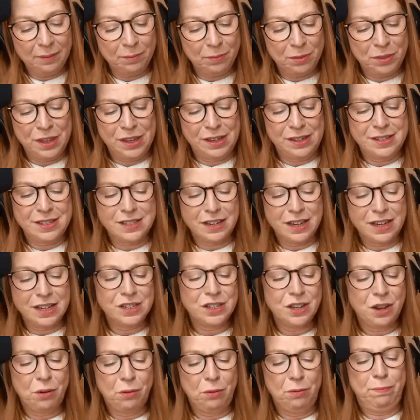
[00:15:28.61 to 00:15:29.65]
Things
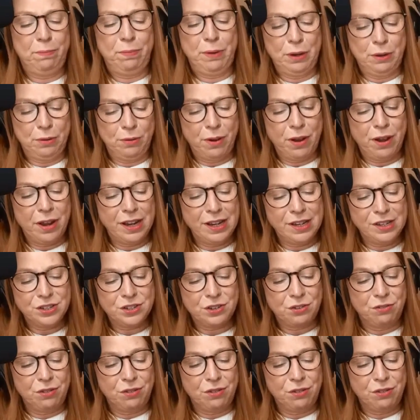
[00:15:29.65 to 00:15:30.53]
like, to old blue eyes,